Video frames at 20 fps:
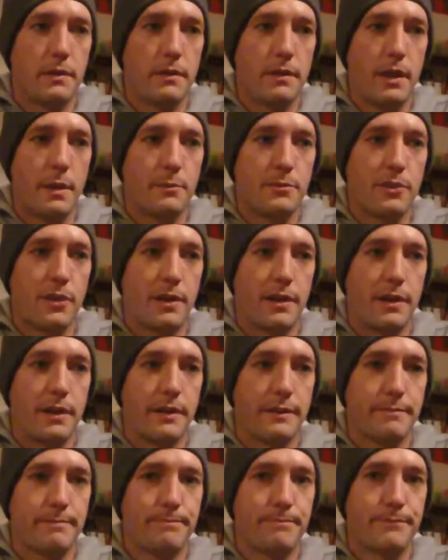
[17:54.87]
I'm
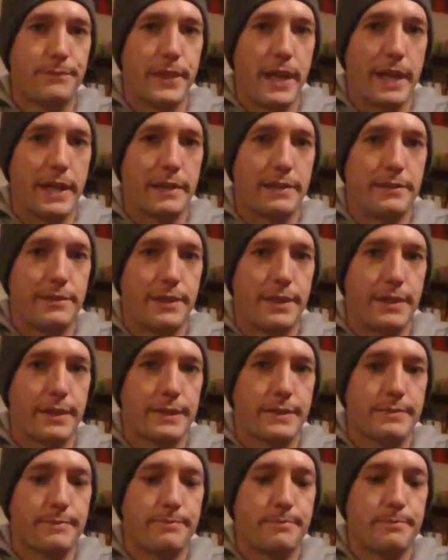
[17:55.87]
sorry,
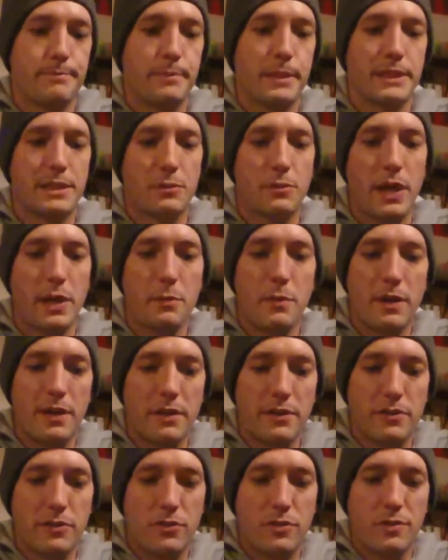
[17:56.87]
Kangertech. But the red one
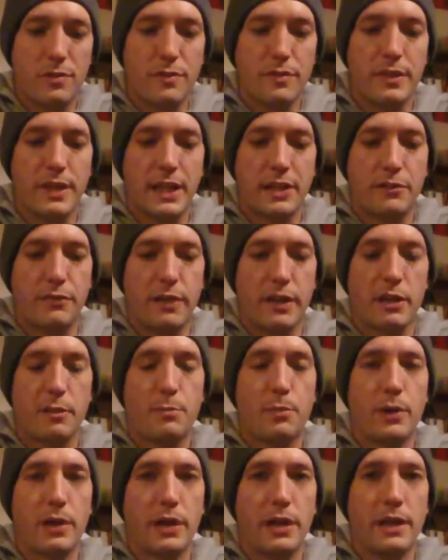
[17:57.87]
gets
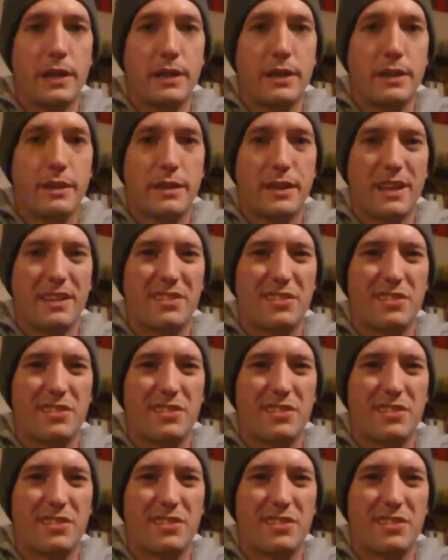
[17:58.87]
fingerprinty, it gets